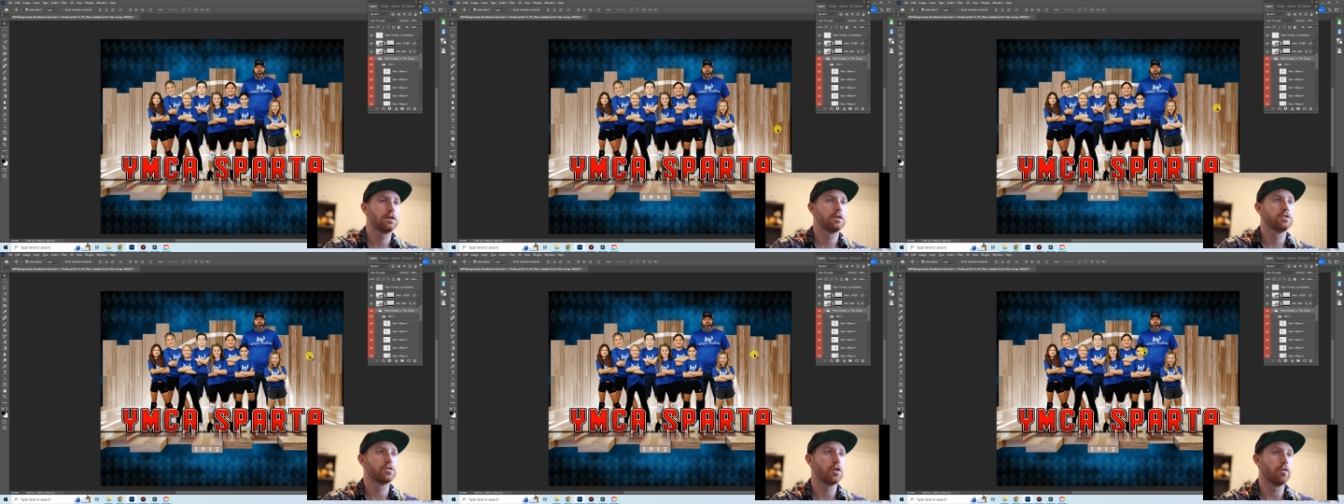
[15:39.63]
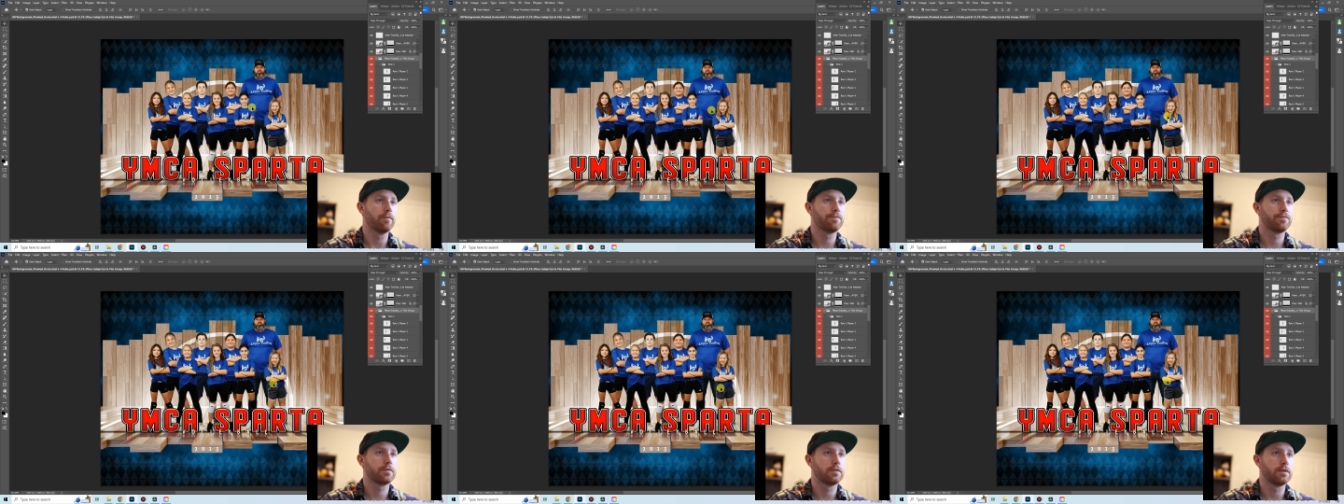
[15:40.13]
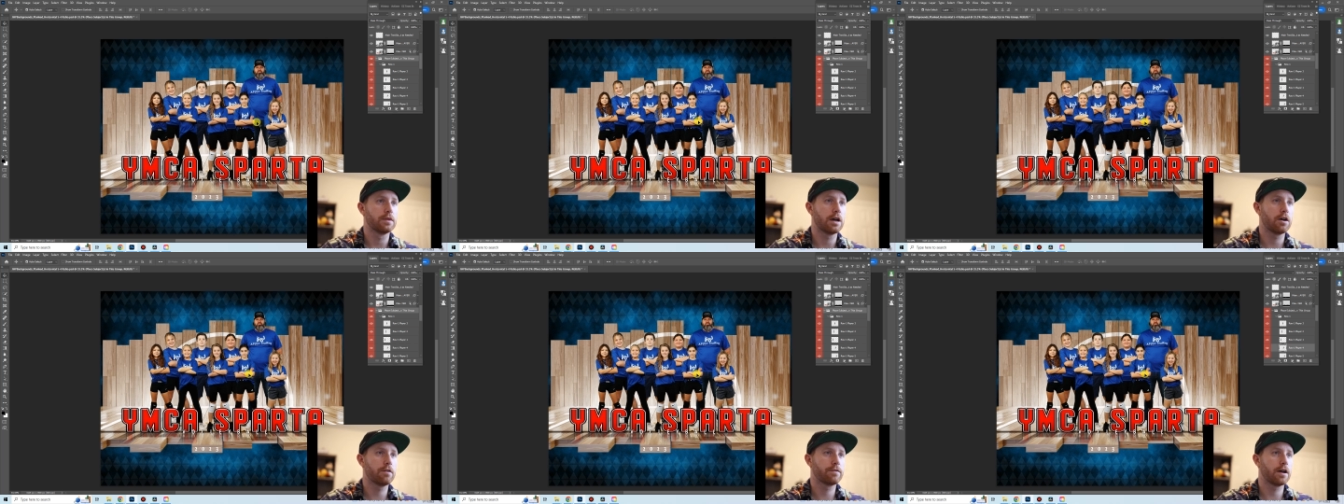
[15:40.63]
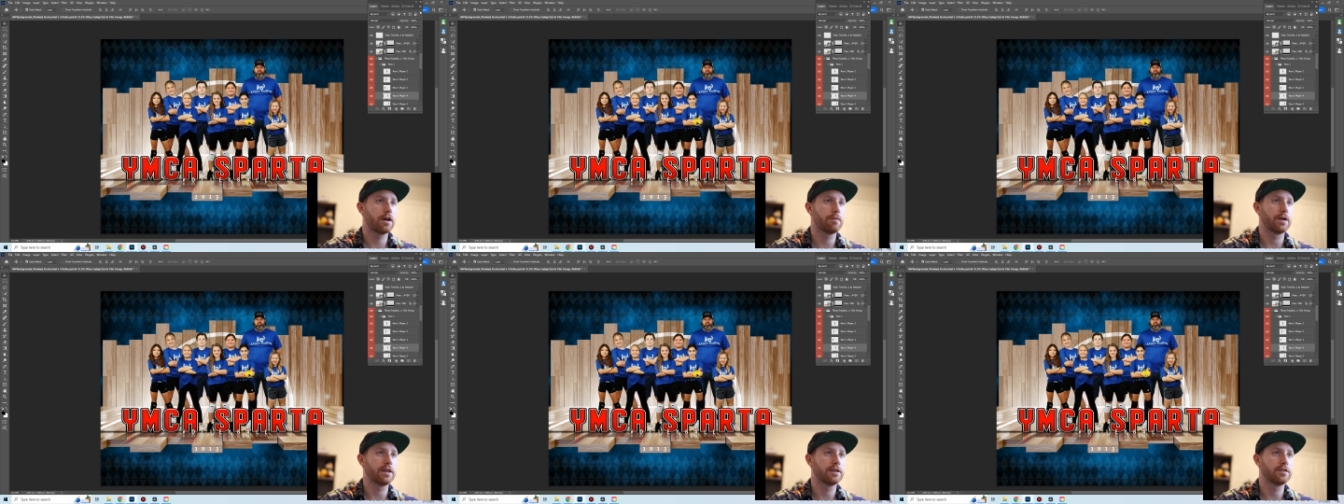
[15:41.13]
So now I've got
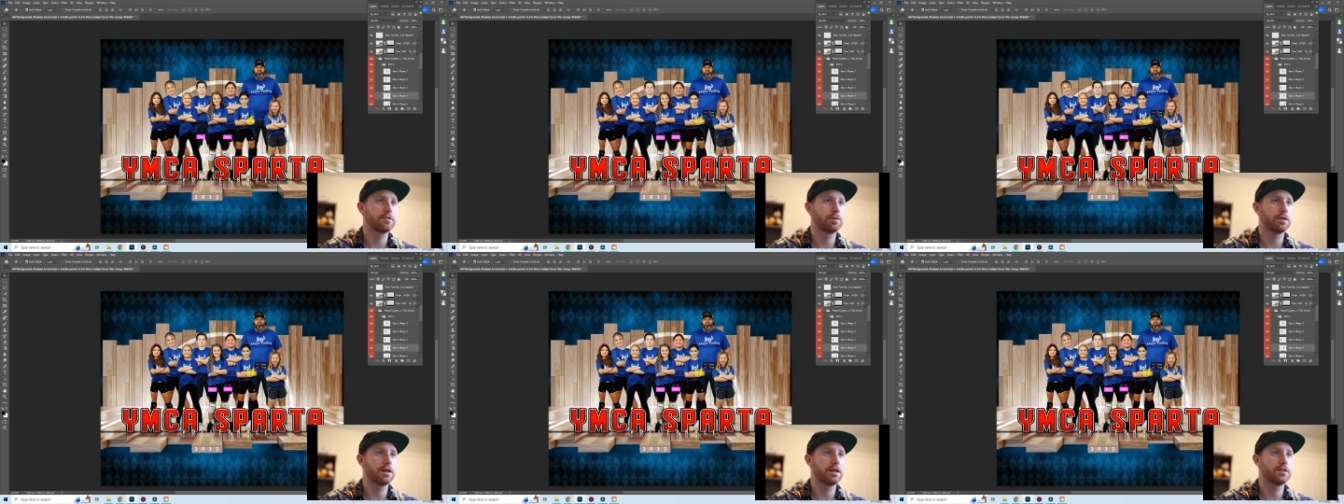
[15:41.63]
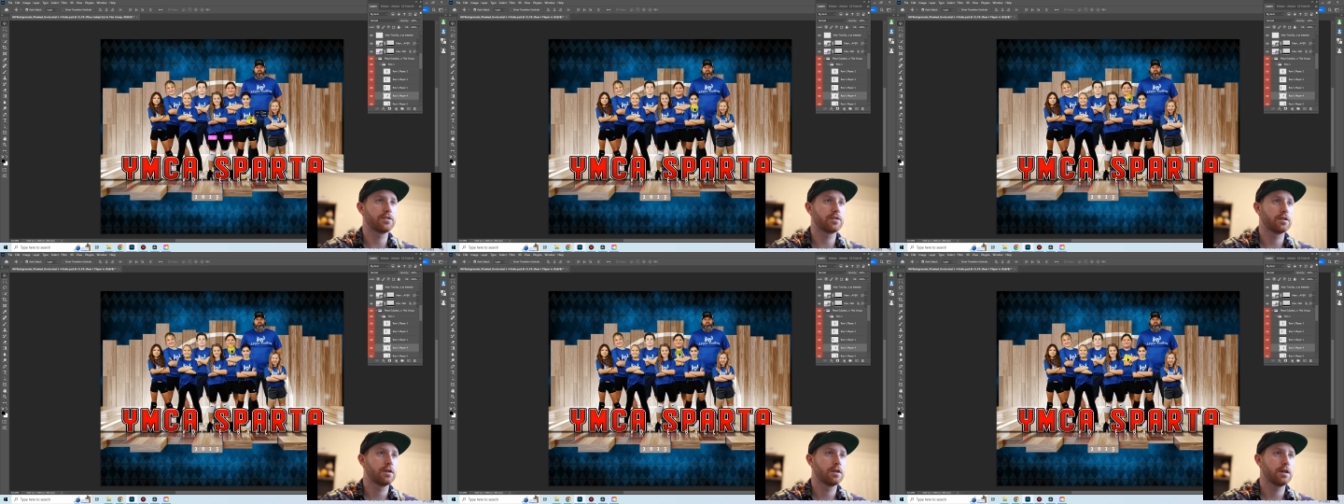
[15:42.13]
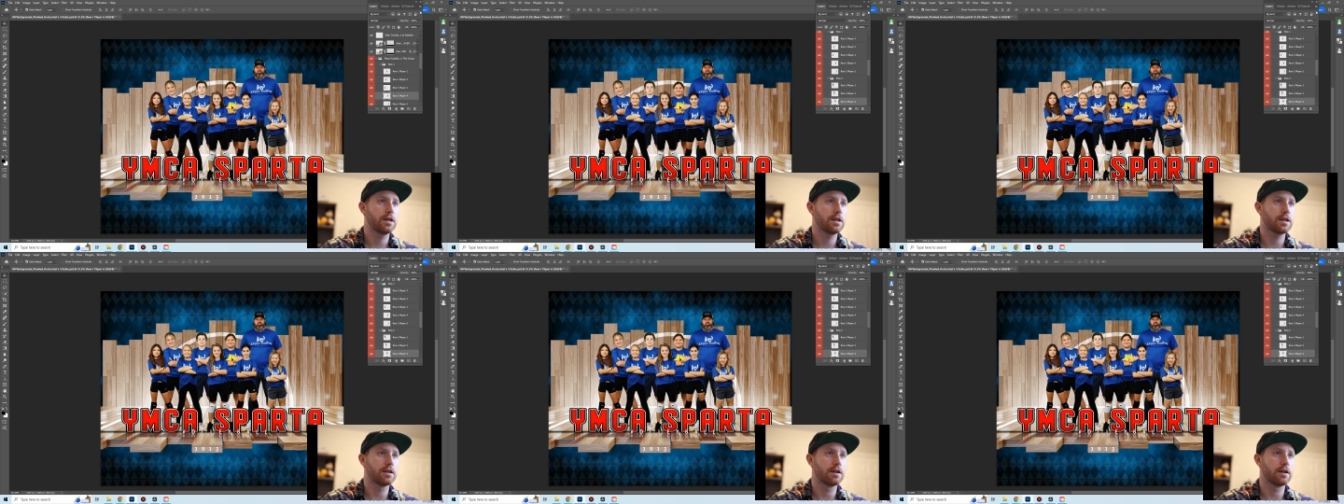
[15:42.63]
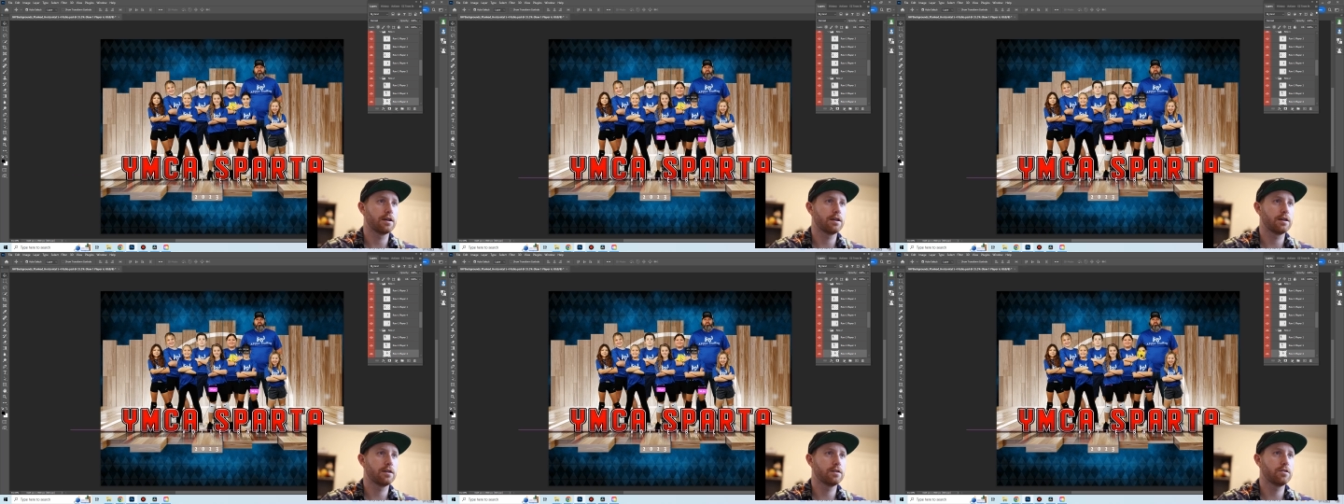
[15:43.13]
my kids placed, and again,
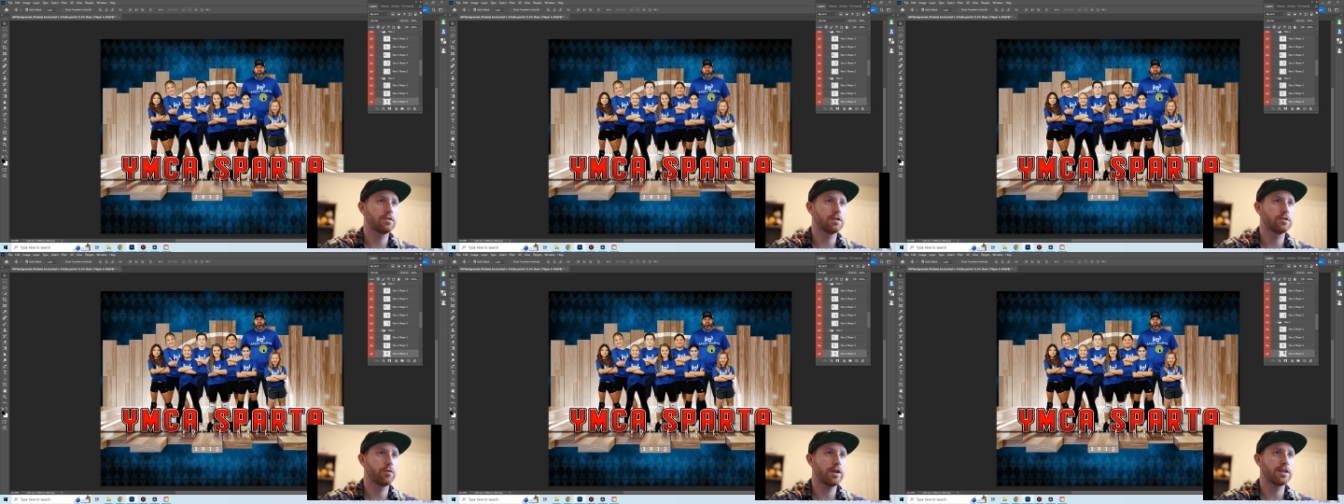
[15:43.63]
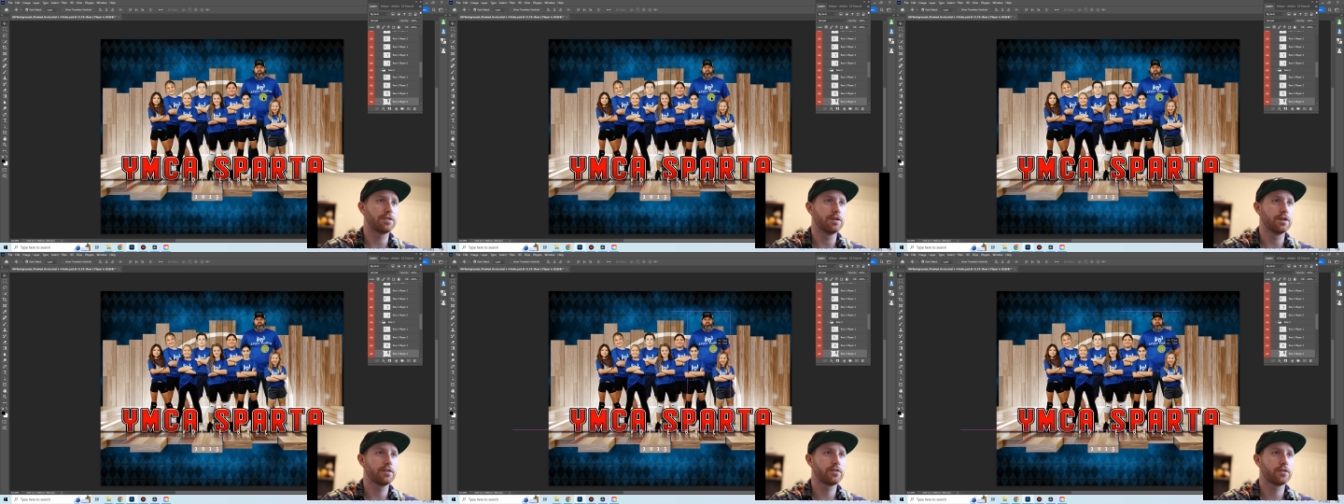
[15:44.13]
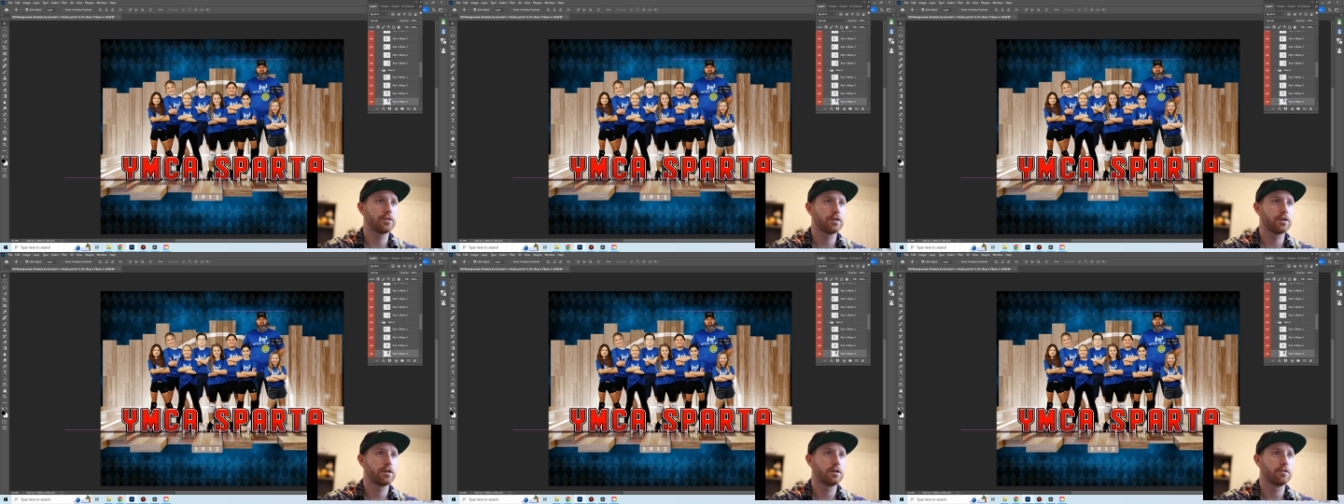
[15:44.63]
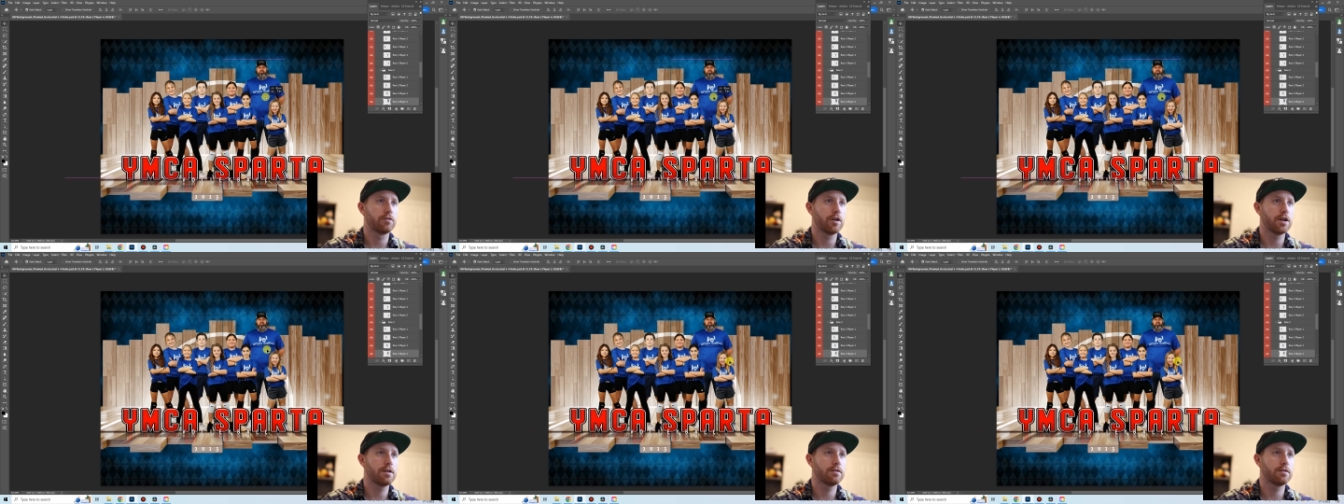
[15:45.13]
you can tweak this, right?